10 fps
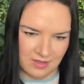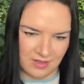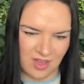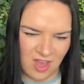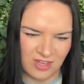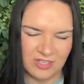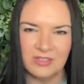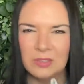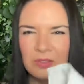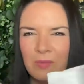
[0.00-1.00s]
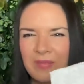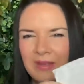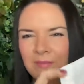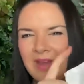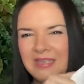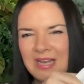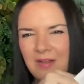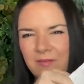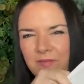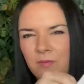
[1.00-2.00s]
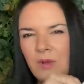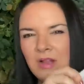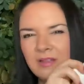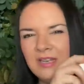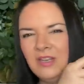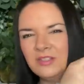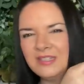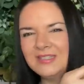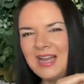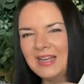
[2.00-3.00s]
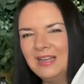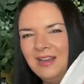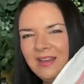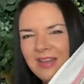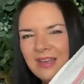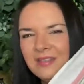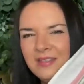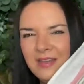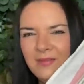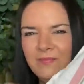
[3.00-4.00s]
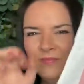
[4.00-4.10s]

curtains or something made out of, well, it looked exactly like this, the